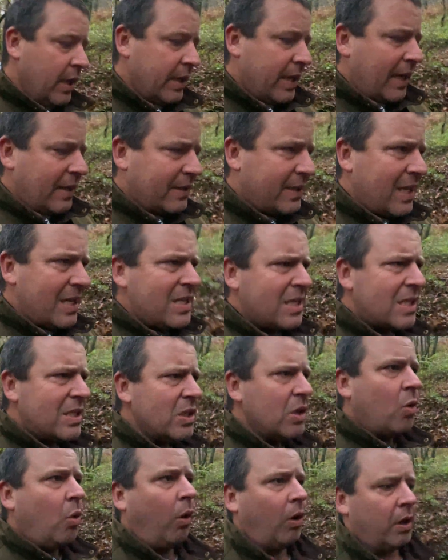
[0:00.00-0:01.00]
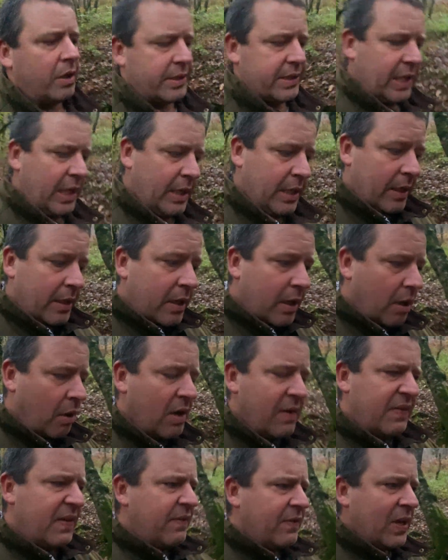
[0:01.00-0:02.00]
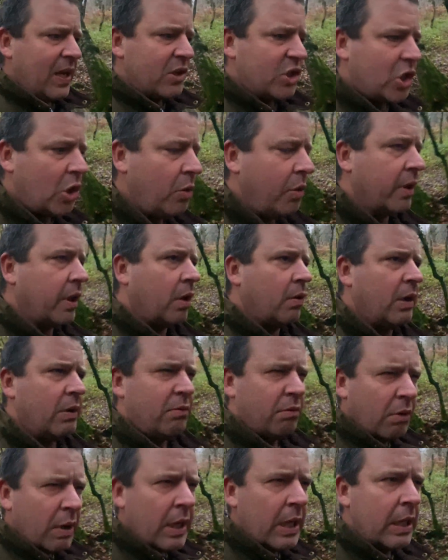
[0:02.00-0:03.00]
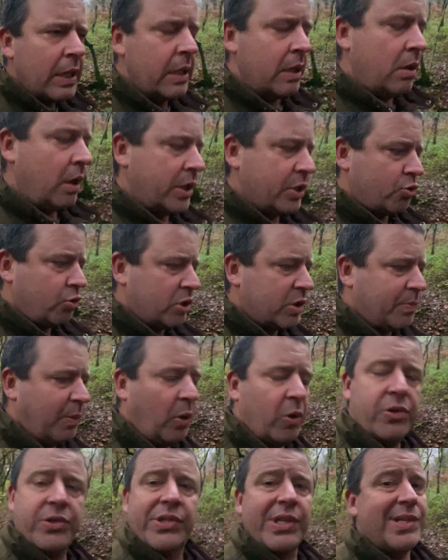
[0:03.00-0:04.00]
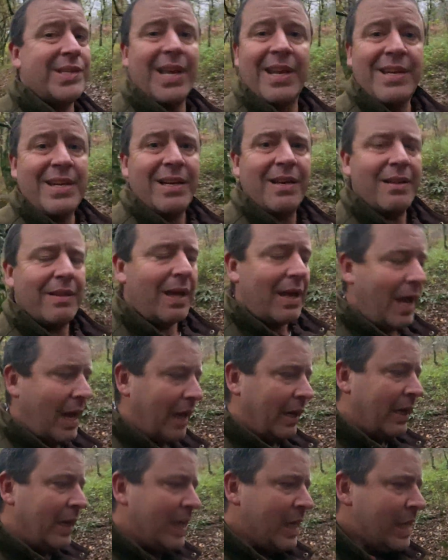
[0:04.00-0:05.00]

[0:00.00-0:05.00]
Get decent quality. You know, even if you get two or three really nice responses, end it at that.